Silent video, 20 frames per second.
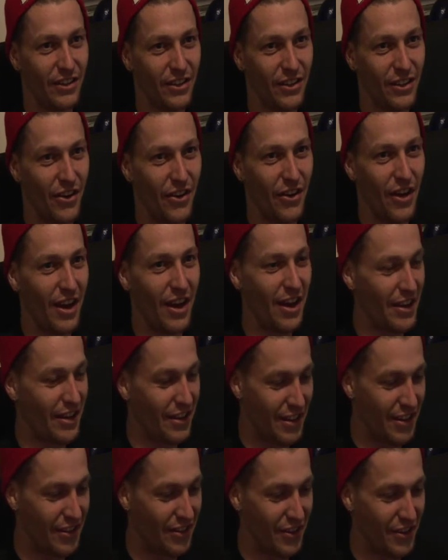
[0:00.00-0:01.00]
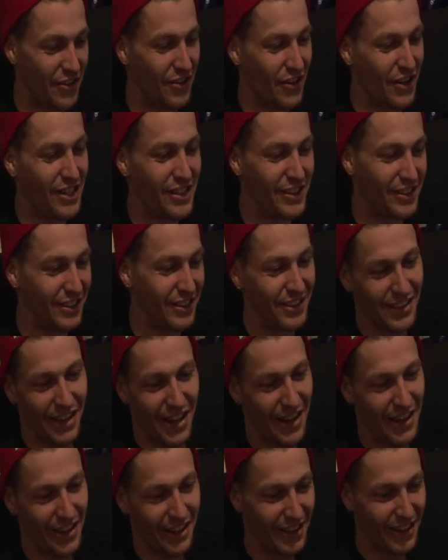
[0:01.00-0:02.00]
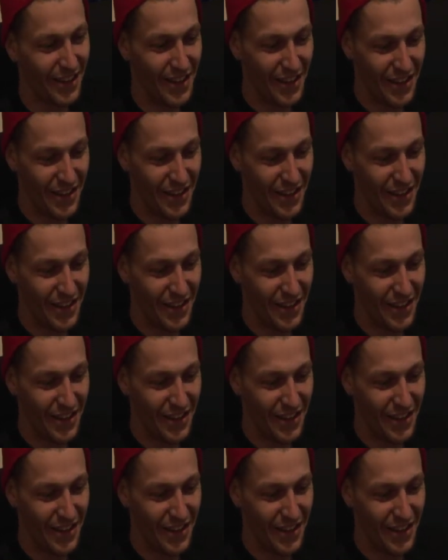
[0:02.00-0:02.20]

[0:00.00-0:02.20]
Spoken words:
yo, I get the crazy like,